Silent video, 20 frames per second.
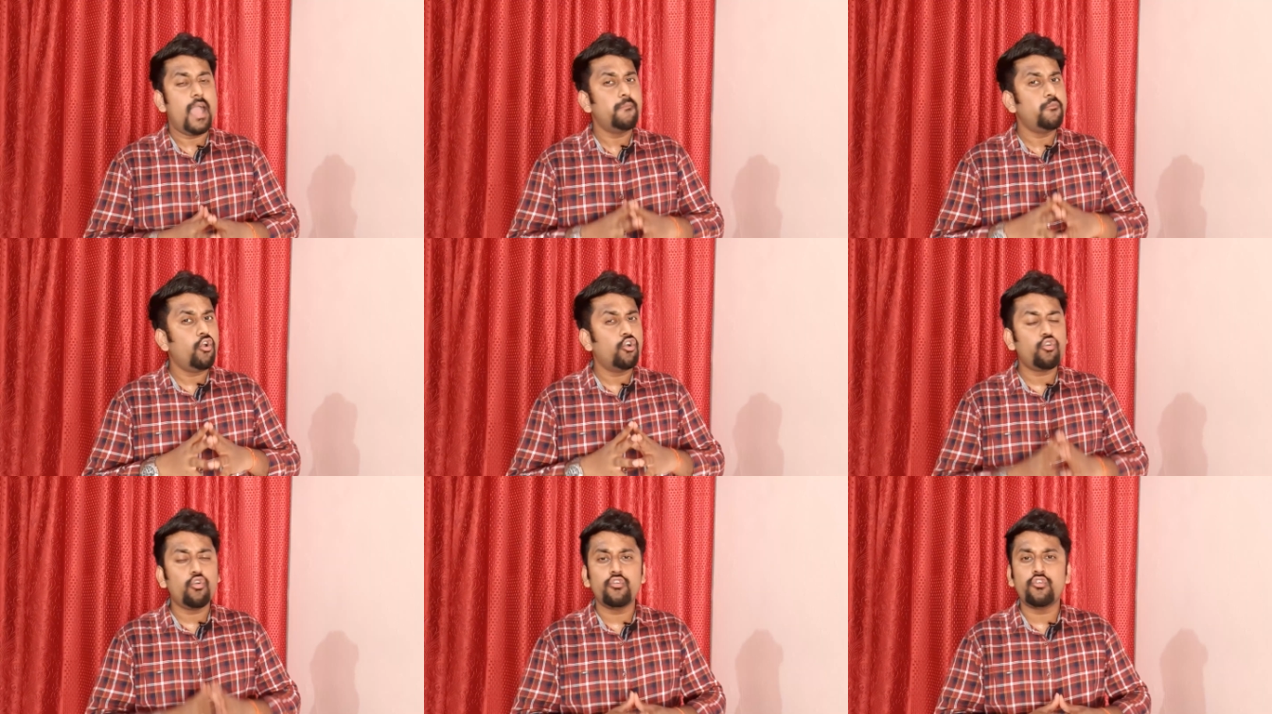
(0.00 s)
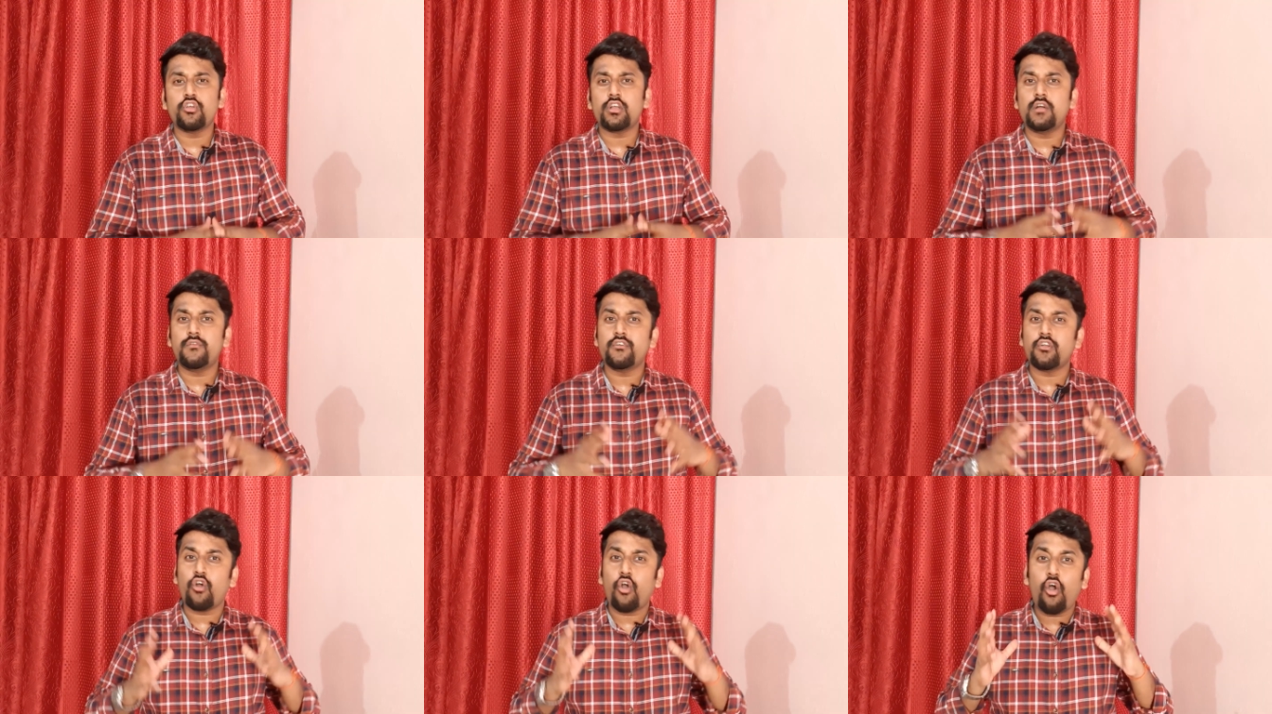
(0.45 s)
I'm not going to
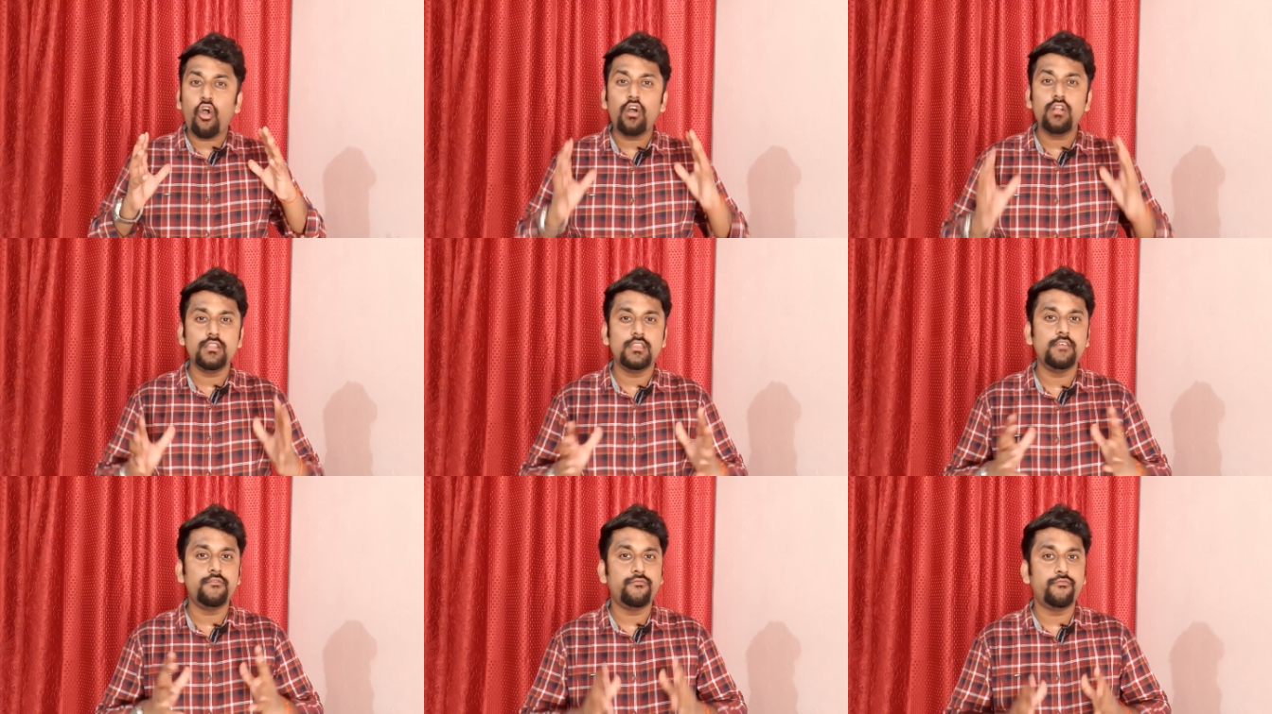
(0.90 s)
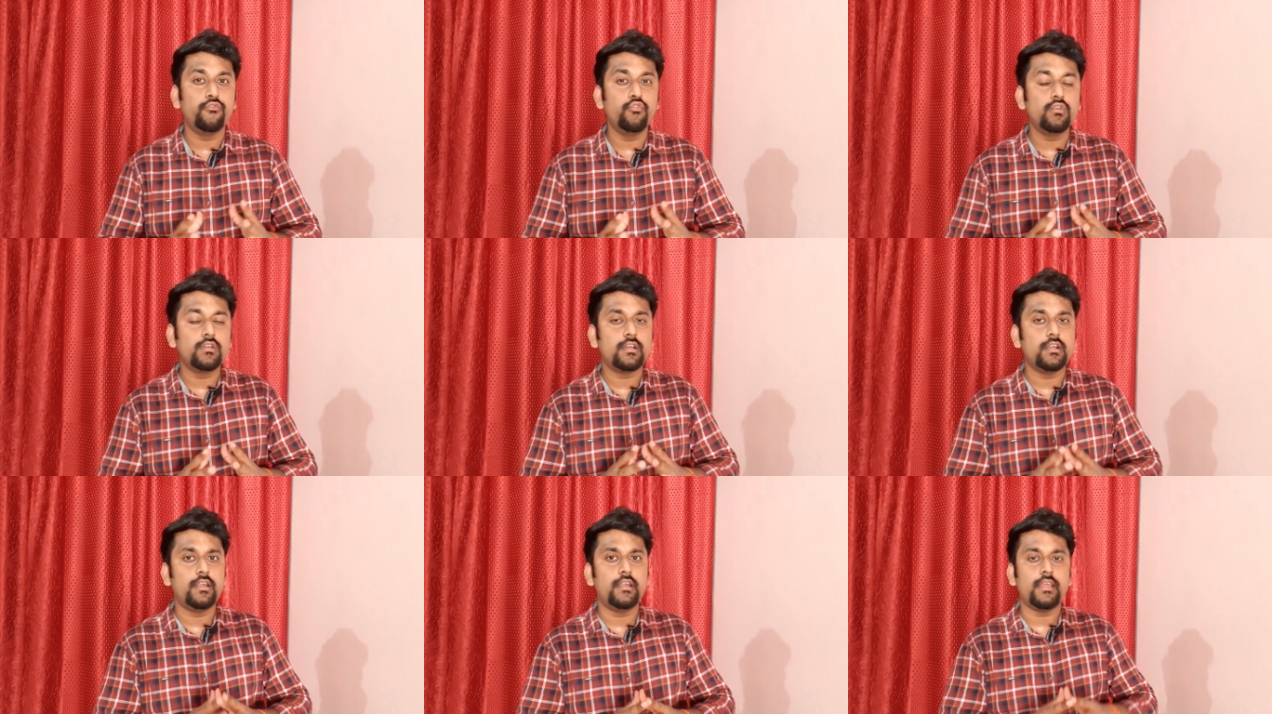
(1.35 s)
cover all the
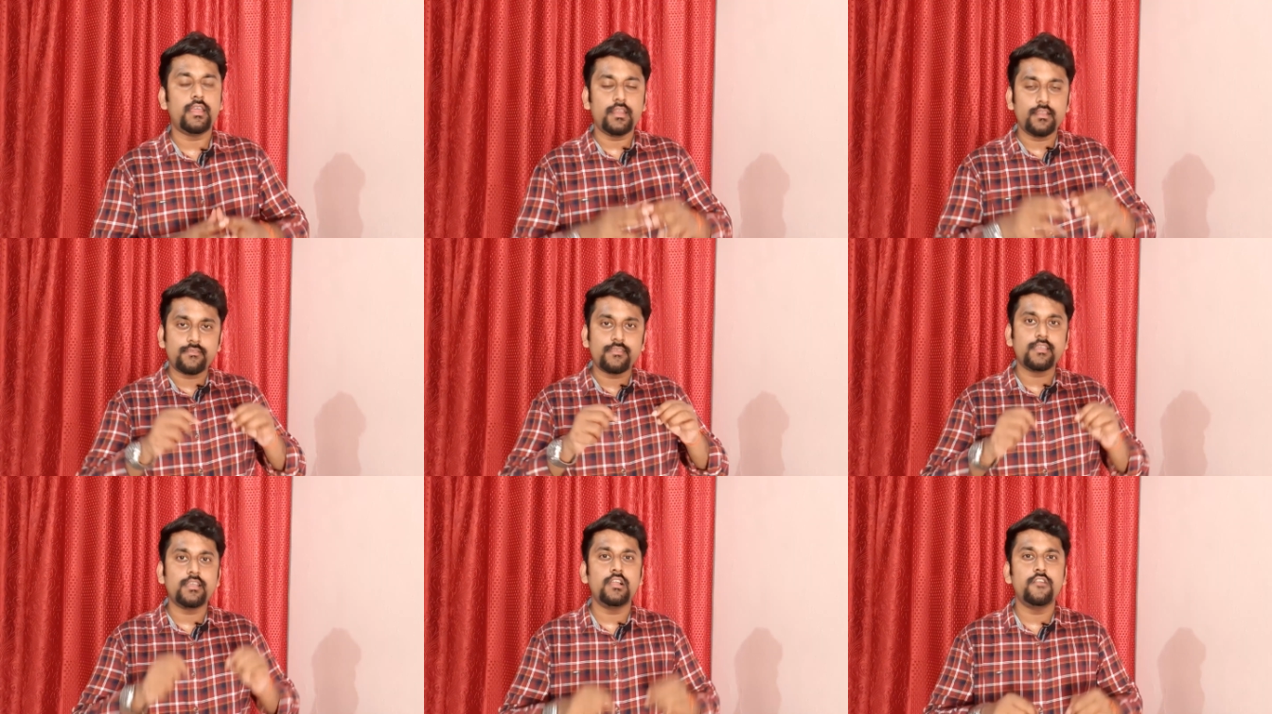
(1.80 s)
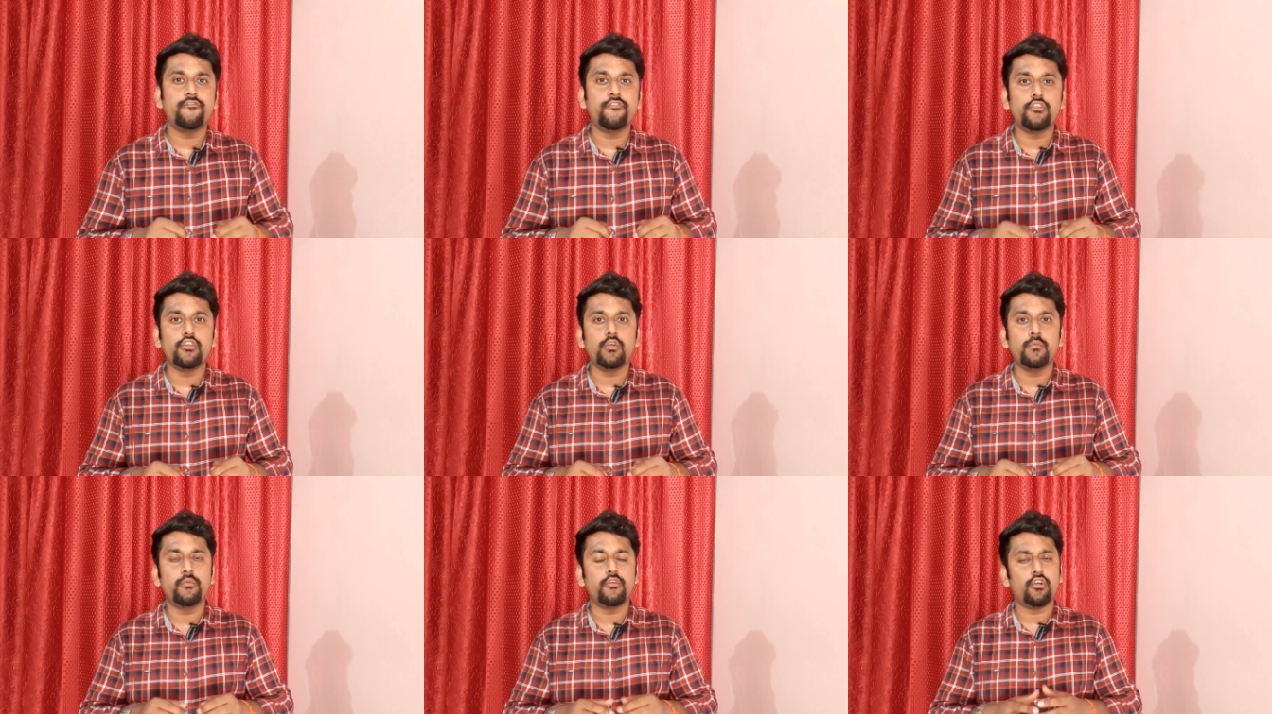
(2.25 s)
food color in a single
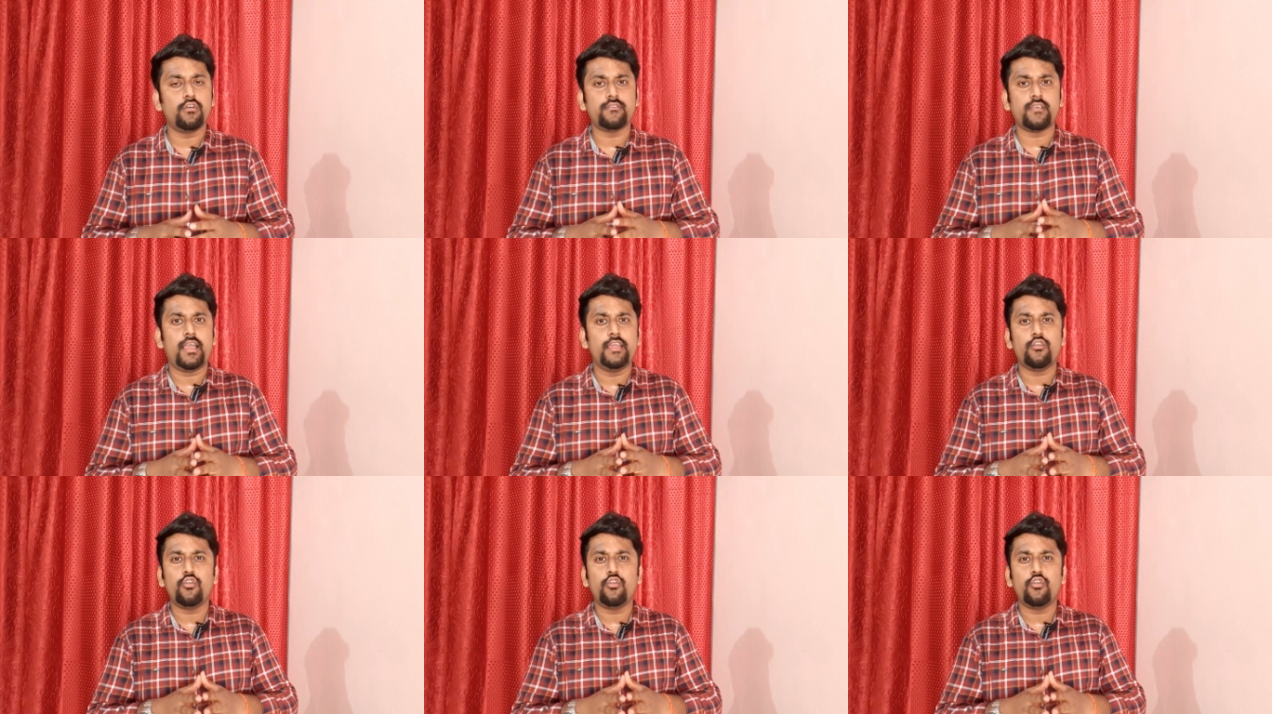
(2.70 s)
video because I